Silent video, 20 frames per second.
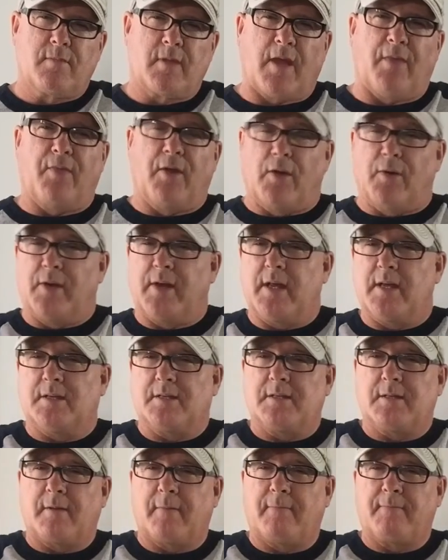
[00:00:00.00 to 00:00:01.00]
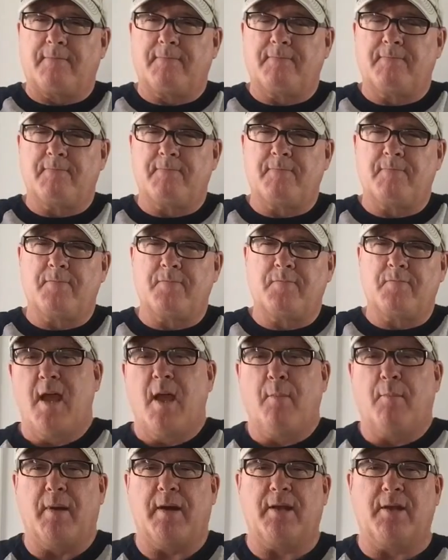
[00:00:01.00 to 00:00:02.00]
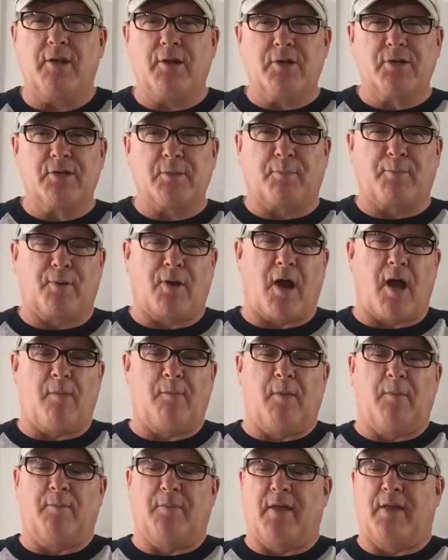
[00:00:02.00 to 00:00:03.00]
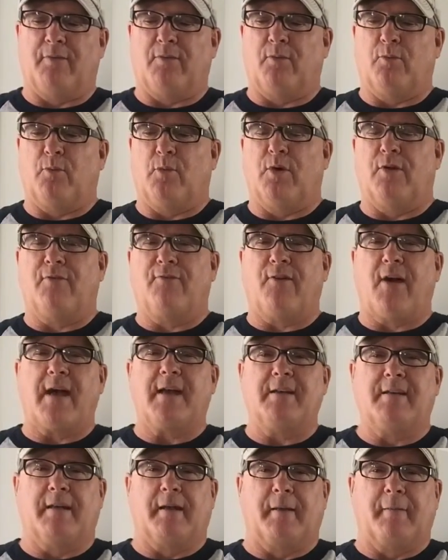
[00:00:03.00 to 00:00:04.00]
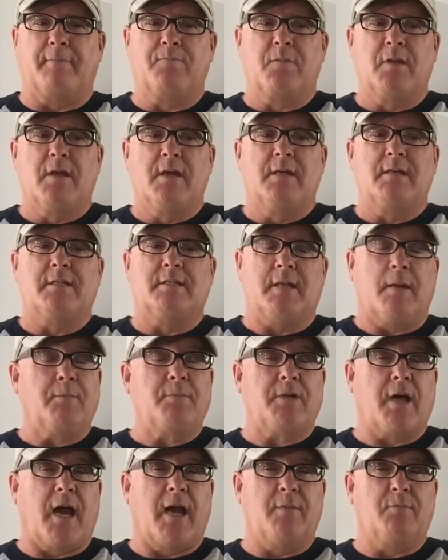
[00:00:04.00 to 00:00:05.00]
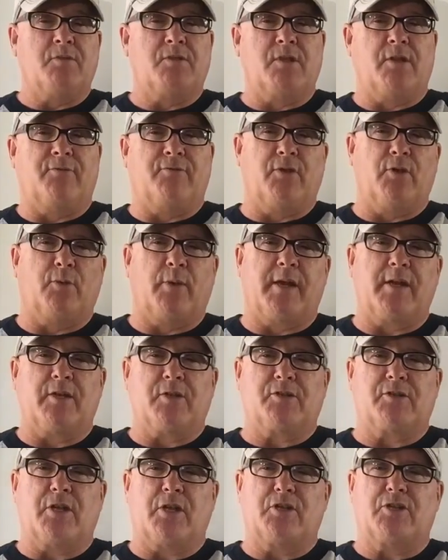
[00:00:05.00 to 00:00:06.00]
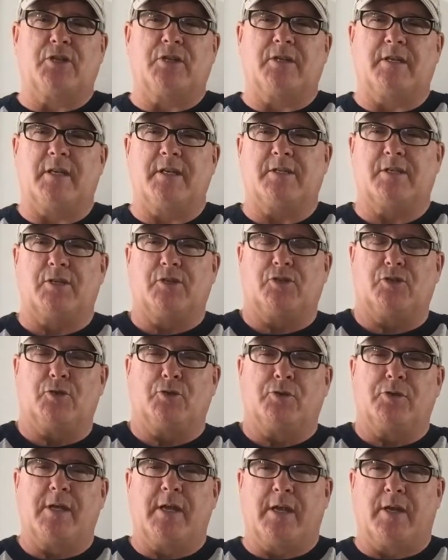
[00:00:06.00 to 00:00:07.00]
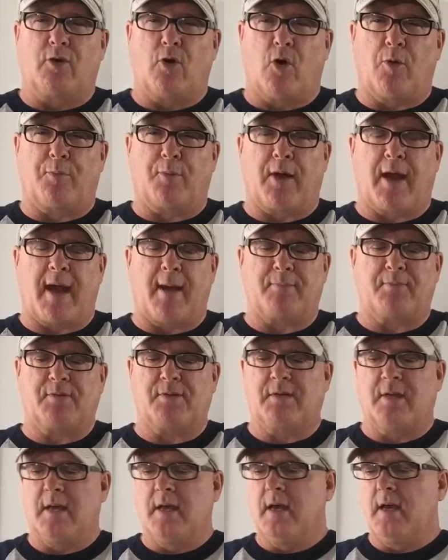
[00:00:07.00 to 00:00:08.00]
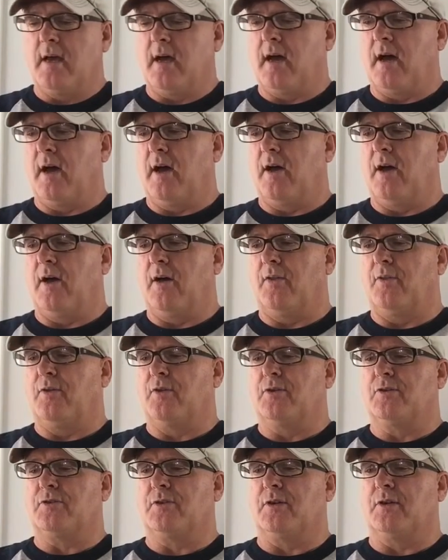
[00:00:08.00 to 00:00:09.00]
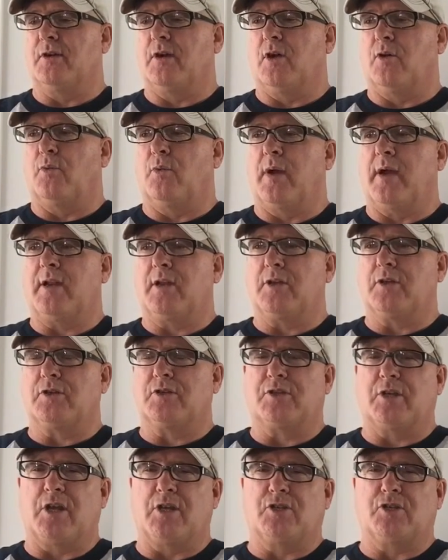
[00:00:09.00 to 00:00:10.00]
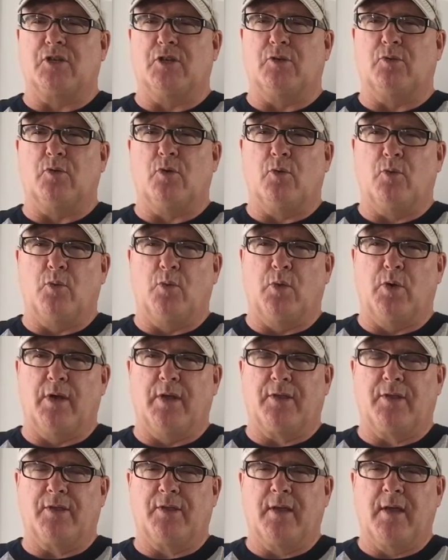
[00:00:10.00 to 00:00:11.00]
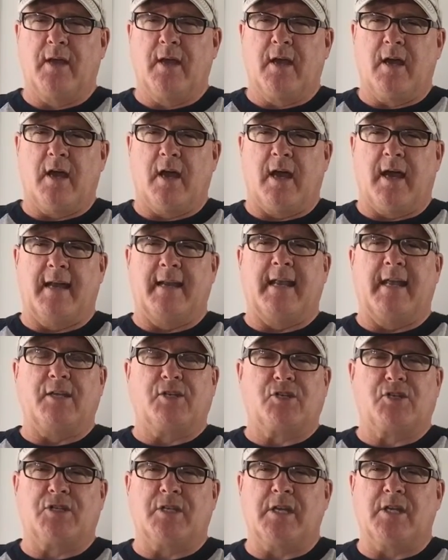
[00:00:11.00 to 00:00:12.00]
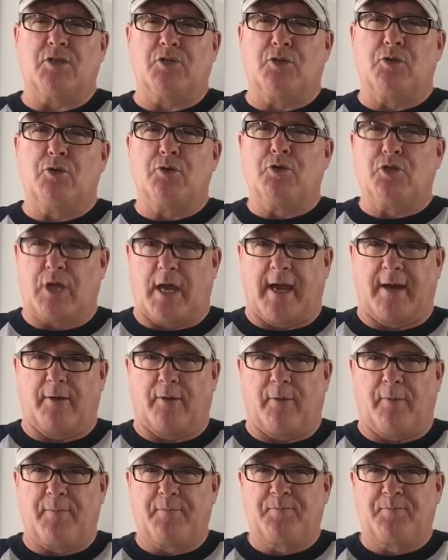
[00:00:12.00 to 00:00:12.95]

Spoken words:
And there it is. But here's a problem that we're finding. Sometimes if your radio station isn't unique, or perhaps there's a radio station with an HD2 channel,